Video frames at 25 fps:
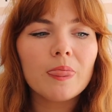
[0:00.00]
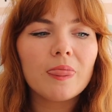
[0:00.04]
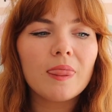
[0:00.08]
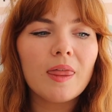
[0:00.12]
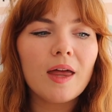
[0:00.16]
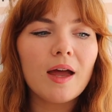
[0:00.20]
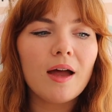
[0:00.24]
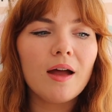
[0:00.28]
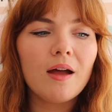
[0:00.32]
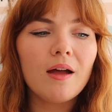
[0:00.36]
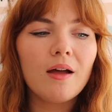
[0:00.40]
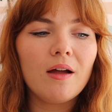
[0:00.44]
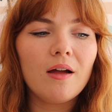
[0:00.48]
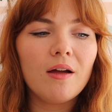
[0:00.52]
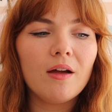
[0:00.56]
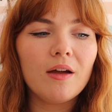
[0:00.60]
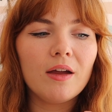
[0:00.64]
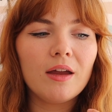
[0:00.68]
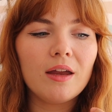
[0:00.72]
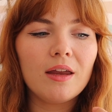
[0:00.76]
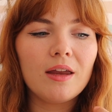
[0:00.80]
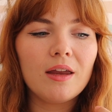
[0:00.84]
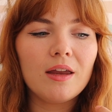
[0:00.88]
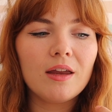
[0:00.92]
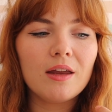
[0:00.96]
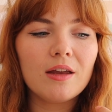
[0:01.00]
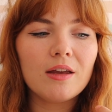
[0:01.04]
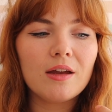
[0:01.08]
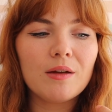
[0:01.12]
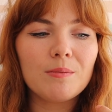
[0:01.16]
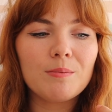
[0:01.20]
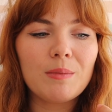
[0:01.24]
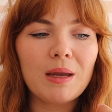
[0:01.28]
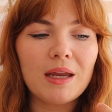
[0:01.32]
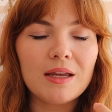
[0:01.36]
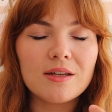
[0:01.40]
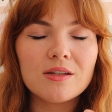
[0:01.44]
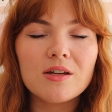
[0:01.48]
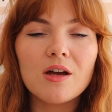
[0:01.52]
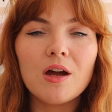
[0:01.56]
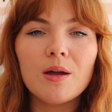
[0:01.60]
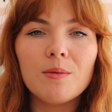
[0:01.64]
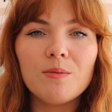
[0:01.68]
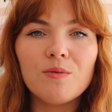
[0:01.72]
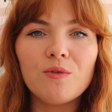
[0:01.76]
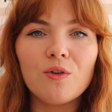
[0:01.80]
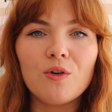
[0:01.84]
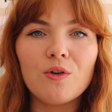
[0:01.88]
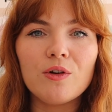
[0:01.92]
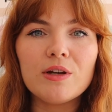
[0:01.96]
that I make
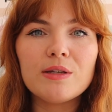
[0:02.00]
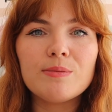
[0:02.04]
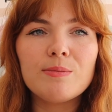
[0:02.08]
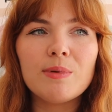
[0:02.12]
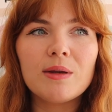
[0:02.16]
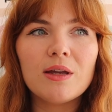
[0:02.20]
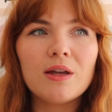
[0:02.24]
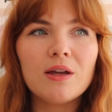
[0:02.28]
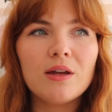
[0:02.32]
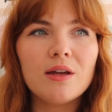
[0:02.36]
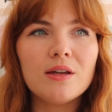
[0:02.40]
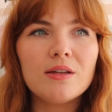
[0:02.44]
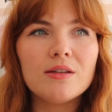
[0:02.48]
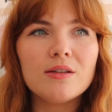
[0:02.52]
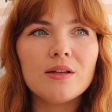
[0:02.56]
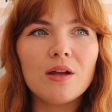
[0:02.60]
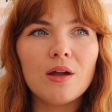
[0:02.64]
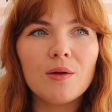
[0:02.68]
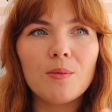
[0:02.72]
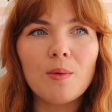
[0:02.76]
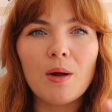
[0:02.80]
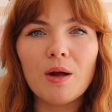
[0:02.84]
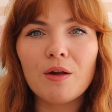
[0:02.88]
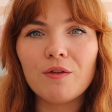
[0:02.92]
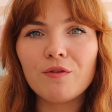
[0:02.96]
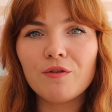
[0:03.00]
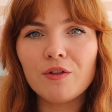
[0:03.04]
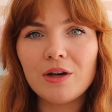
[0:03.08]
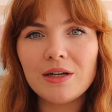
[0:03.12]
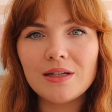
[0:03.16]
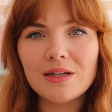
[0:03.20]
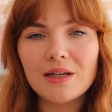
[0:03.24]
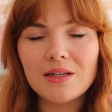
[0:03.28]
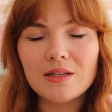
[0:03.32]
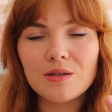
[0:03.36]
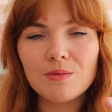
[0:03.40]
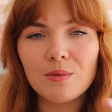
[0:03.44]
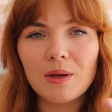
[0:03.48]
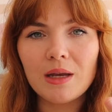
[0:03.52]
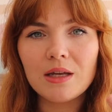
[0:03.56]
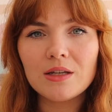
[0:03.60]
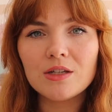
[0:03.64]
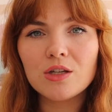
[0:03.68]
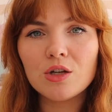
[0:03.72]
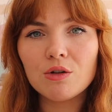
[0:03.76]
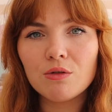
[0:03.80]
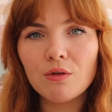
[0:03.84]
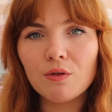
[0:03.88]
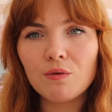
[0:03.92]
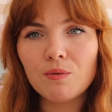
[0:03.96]
time for is because I work three days a week,
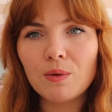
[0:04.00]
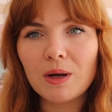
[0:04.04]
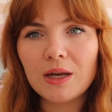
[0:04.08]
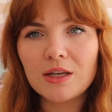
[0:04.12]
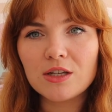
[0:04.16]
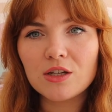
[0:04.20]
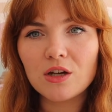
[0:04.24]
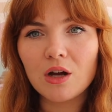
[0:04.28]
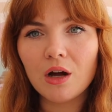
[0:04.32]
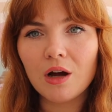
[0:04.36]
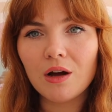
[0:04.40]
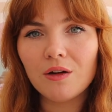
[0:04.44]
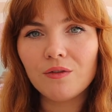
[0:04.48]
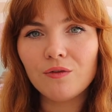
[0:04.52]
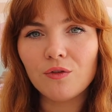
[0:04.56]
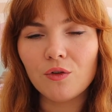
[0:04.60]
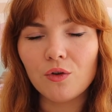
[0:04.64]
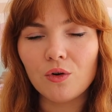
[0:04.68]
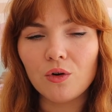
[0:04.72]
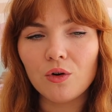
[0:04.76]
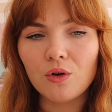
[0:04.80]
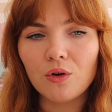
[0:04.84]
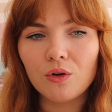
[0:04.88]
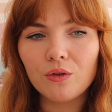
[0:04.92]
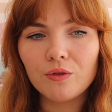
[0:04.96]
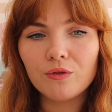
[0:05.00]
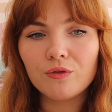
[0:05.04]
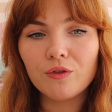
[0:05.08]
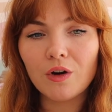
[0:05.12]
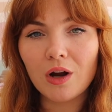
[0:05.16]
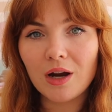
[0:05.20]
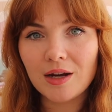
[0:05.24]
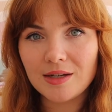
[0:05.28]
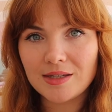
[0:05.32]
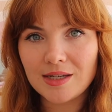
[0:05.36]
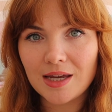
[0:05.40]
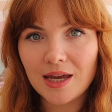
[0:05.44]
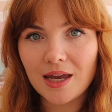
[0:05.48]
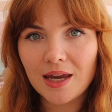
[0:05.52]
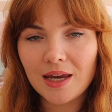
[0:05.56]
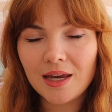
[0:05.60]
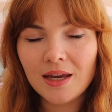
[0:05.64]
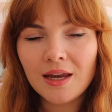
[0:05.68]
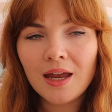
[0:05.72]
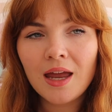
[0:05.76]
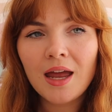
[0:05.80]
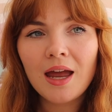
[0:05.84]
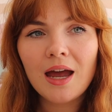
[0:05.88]
two of which are for Friday,